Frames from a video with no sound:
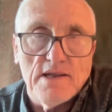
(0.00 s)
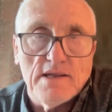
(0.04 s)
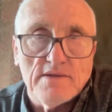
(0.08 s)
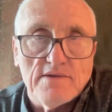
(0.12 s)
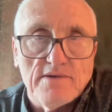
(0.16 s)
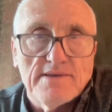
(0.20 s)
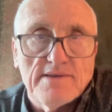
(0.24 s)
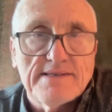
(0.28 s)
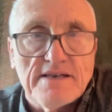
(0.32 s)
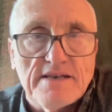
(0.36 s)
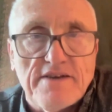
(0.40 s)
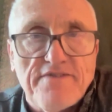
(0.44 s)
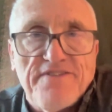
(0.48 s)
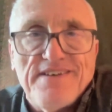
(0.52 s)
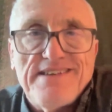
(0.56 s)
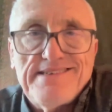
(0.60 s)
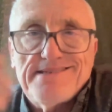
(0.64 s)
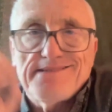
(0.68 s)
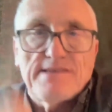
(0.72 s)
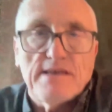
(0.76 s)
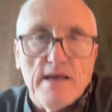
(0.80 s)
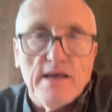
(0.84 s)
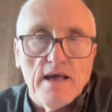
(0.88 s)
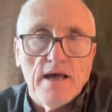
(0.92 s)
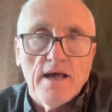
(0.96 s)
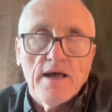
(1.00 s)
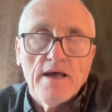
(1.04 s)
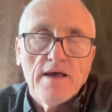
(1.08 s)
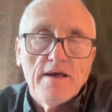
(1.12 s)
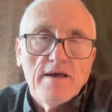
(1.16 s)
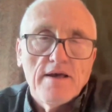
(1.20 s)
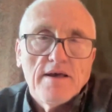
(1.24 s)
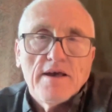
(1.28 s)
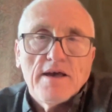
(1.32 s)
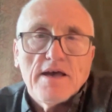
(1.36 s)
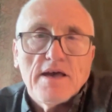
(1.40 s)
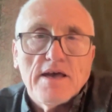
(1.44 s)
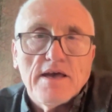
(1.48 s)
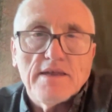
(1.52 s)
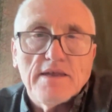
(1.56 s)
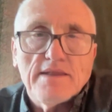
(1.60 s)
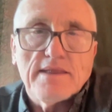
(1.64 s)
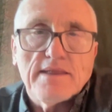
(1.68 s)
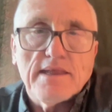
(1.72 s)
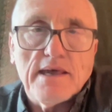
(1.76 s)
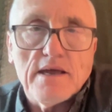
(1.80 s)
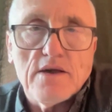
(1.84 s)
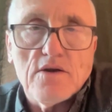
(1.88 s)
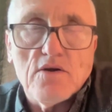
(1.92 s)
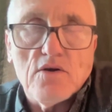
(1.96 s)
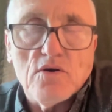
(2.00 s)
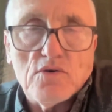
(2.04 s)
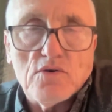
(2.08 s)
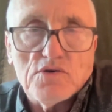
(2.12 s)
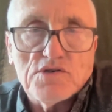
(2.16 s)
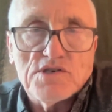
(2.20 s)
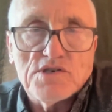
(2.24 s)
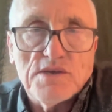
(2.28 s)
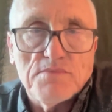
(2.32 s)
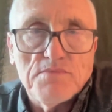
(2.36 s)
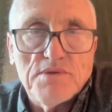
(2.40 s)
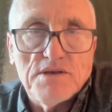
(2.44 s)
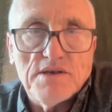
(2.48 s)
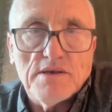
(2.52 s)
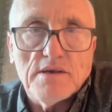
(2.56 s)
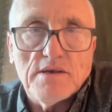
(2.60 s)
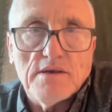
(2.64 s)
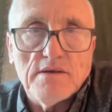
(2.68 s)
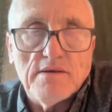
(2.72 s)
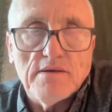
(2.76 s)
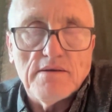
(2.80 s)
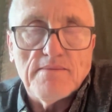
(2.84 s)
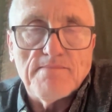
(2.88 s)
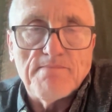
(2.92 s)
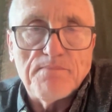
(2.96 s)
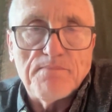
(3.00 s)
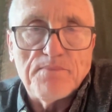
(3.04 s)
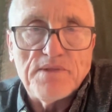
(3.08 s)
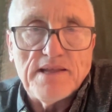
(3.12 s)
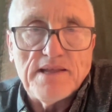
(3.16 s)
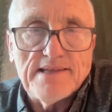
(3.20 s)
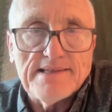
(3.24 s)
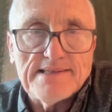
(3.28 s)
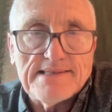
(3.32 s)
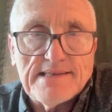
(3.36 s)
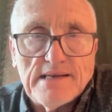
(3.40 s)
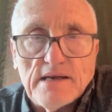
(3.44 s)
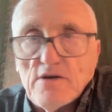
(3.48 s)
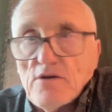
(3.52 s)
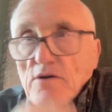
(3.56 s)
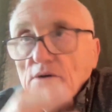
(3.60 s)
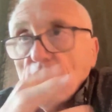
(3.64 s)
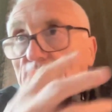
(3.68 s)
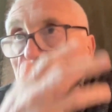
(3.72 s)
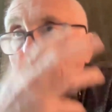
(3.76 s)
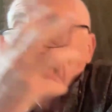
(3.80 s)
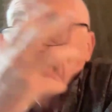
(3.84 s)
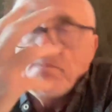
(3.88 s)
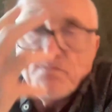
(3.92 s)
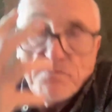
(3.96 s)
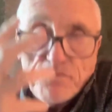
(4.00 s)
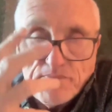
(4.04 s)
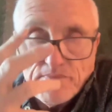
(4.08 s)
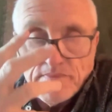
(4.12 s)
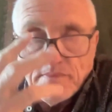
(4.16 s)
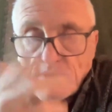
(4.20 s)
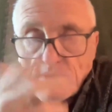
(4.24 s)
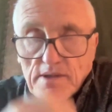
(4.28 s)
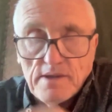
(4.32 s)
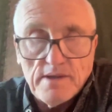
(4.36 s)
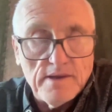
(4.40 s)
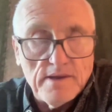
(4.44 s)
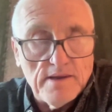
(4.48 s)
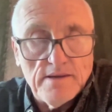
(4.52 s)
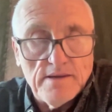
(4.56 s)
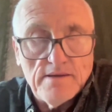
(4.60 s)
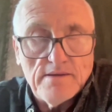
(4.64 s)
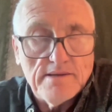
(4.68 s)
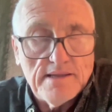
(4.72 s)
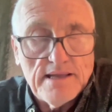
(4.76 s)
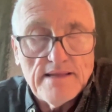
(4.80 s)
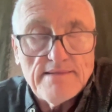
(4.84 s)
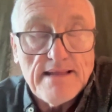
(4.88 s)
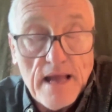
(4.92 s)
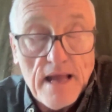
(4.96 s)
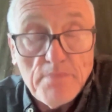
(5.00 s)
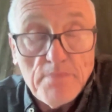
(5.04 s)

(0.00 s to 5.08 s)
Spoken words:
I thought that, in your opinion, the matter that still needs to be solved